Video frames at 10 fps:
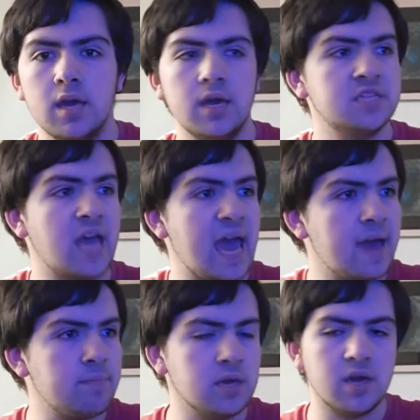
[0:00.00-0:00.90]
It's
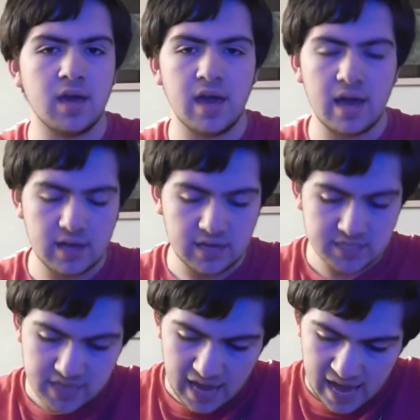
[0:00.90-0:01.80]
Abby.
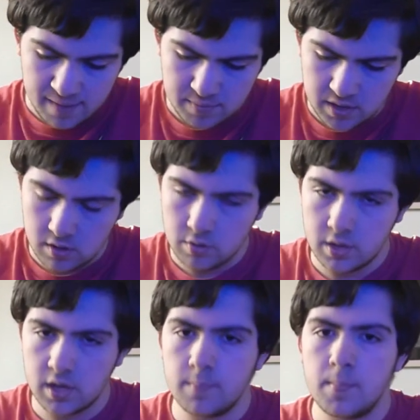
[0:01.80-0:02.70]
It's Abby.
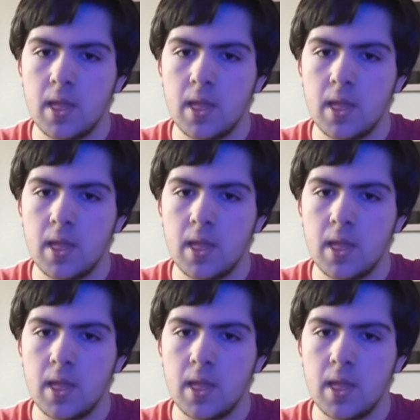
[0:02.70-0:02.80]
Okay.